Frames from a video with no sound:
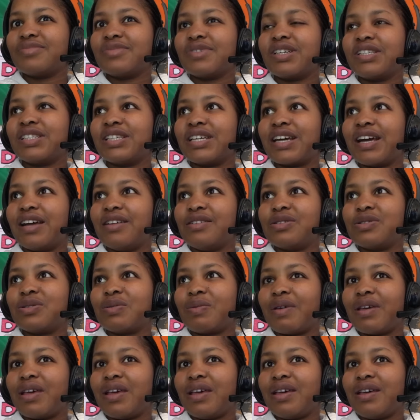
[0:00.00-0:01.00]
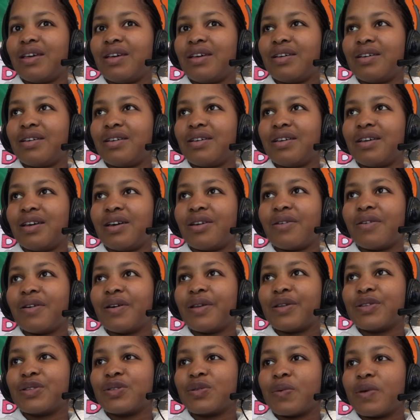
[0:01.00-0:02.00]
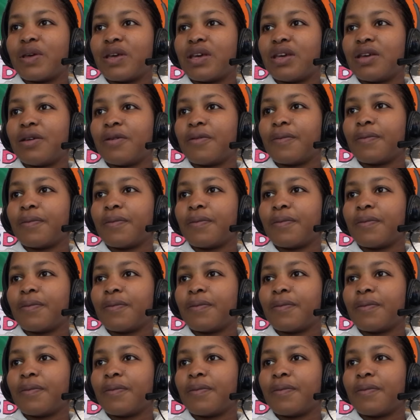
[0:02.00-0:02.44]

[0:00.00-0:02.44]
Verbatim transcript: because i can't sway I don't want to sweep.